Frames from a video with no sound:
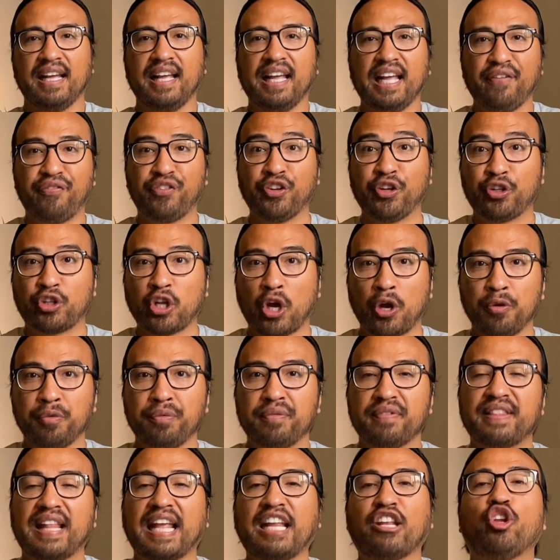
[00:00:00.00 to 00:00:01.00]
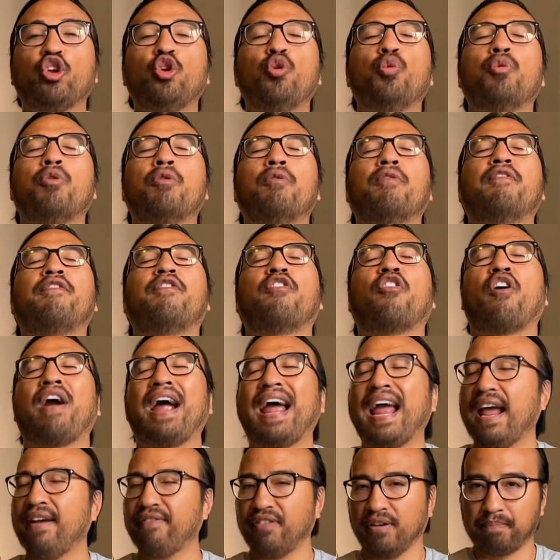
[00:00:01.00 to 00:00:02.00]
If you don't, then you will
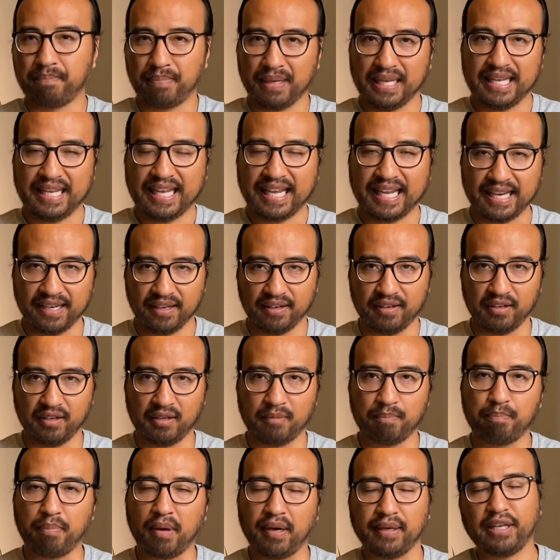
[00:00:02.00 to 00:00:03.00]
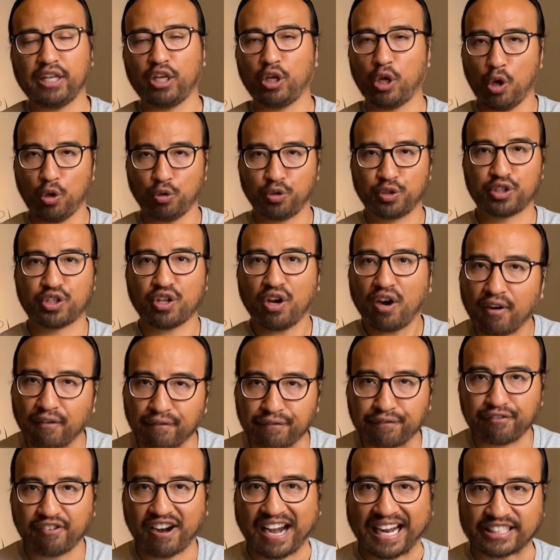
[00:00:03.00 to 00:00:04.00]
forever be hindered by the ghost of
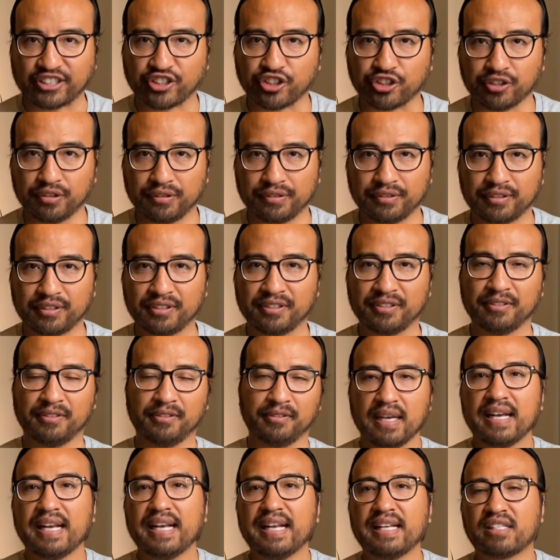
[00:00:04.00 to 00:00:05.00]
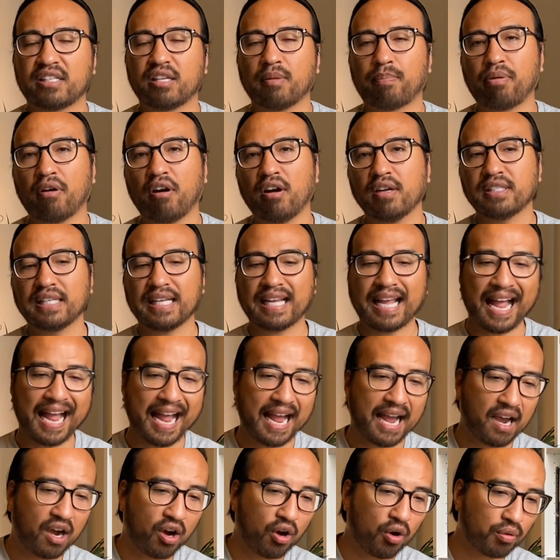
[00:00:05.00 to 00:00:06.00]
fractions. It's surprising
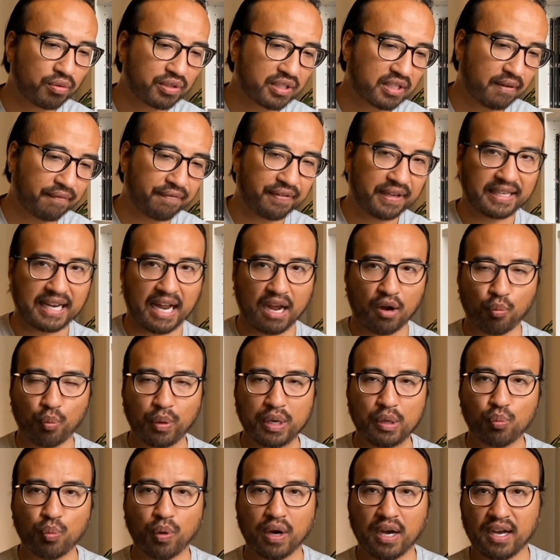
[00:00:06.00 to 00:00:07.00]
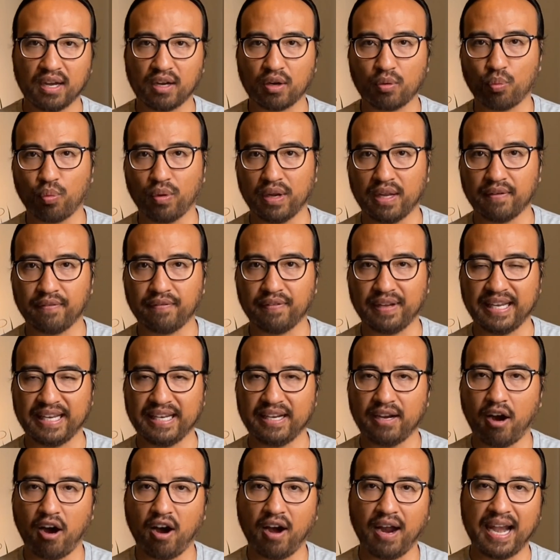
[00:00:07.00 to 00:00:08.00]
how something that we work with
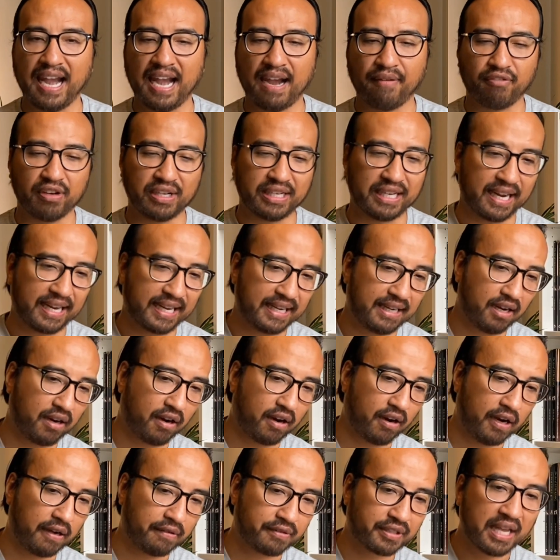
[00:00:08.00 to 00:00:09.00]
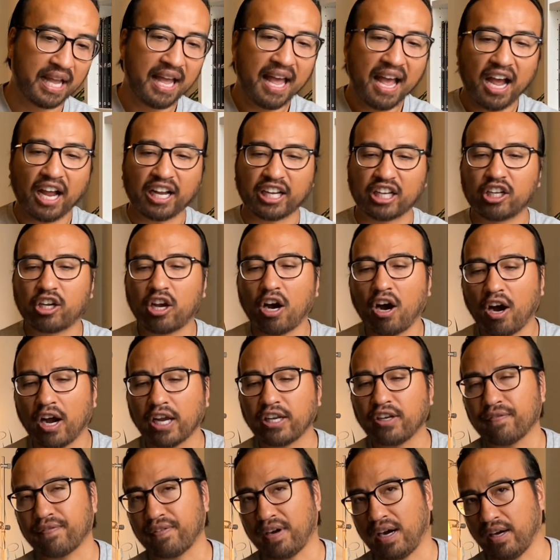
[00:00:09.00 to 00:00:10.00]
in our everyday lives and
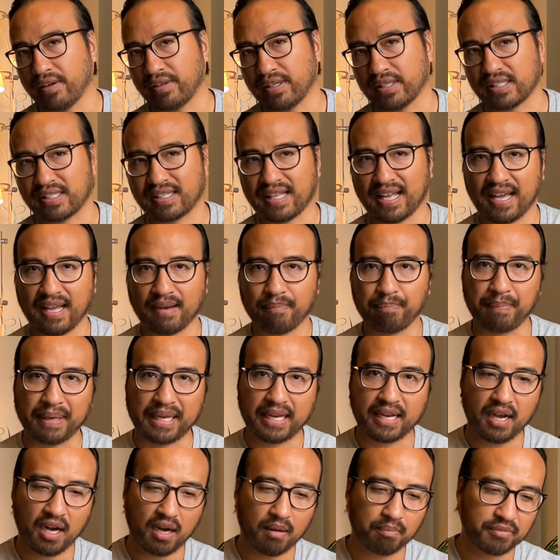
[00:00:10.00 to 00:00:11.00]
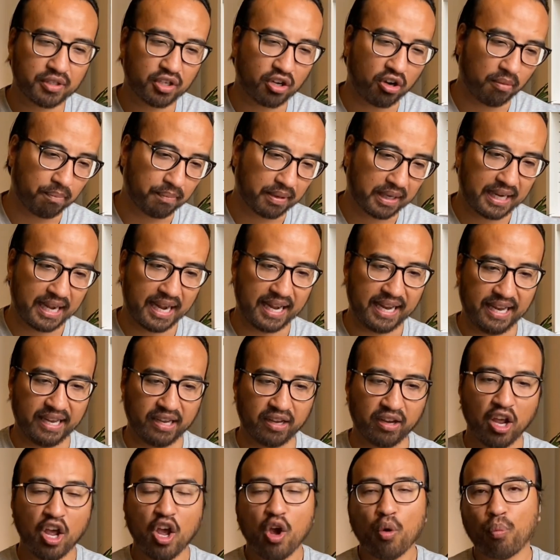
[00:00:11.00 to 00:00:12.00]
kind of understand becomes
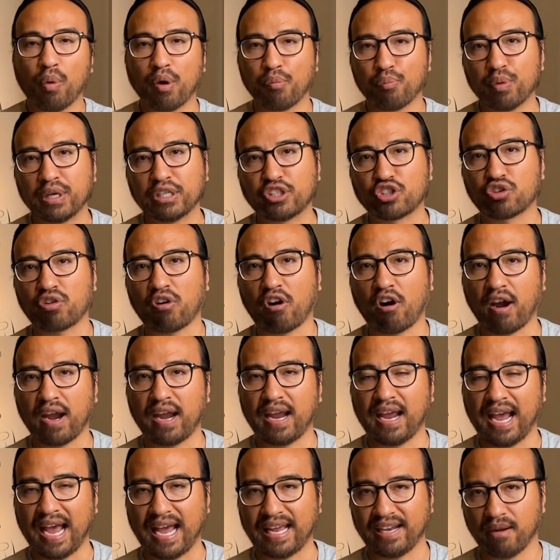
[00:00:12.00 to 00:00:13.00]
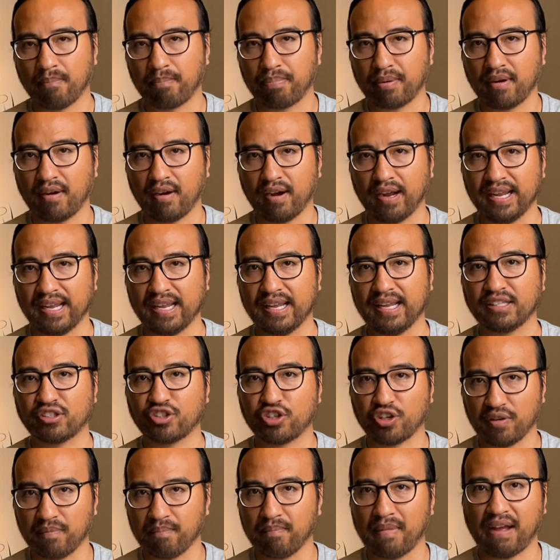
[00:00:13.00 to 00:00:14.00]
complicated when we try and apply it
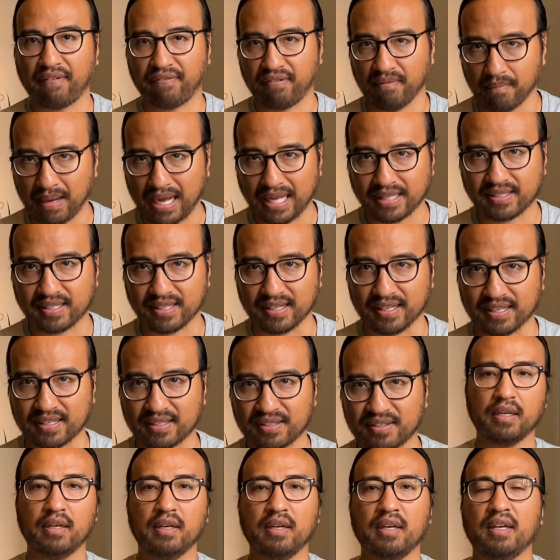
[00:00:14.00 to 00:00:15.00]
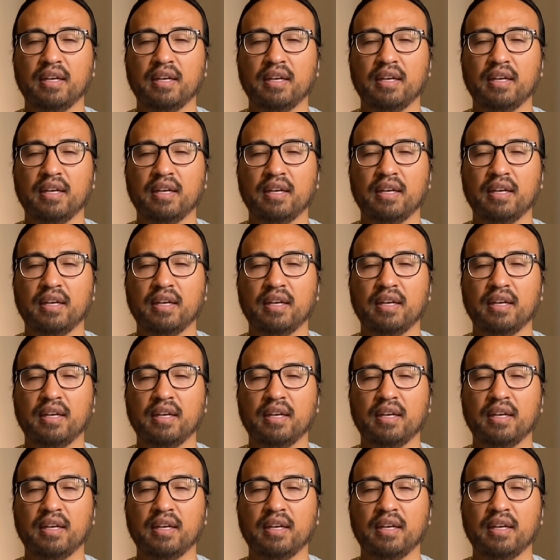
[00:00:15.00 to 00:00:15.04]
to mathematics.